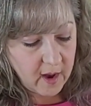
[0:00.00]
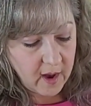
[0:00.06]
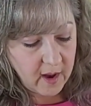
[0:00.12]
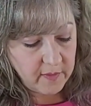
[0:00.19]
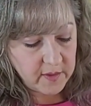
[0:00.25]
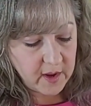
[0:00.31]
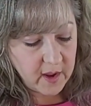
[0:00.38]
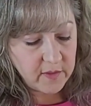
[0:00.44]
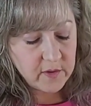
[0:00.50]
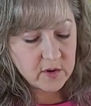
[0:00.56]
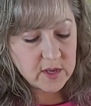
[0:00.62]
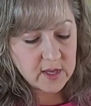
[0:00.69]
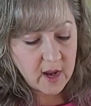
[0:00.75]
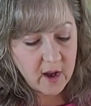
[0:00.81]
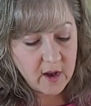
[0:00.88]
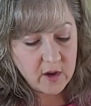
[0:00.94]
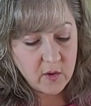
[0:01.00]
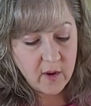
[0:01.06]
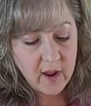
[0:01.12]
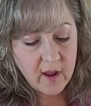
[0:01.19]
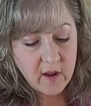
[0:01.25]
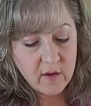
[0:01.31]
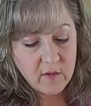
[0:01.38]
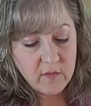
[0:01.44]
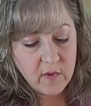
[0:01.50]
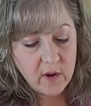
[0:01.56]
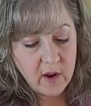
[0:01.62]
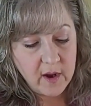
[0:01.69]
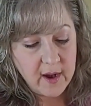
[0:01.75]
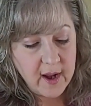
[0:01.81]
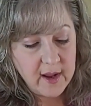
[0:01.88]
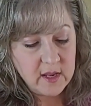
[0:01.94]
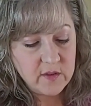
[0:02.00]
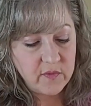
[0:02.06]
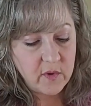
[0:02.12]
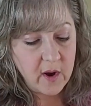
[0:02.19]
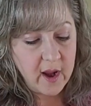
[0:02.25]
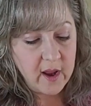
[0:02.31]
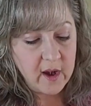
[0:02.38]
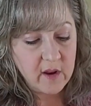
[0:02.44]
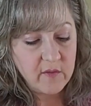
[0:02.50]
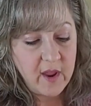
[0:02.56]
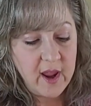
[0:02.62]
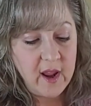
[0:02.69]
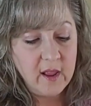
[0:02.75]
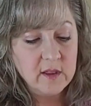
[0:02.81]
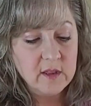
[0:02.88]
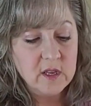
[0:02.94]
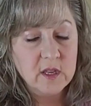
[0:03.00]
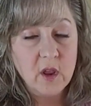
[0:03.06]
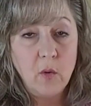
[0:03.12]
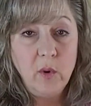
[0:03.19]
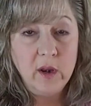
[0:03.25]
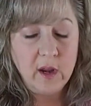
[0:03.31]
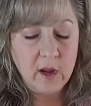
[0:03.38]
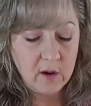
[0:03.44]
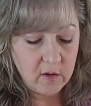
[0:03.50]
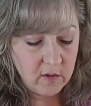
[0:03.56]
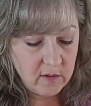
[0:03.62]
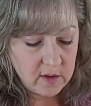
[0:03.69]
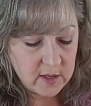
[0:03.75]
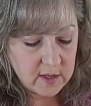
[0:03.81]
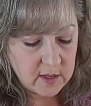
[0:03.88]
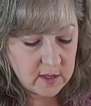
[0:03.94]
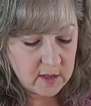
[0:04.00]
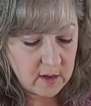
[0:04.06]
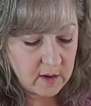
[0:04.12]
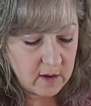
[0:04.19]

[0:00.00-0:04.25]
On the other side, you have a nice variety of hand sewing needles.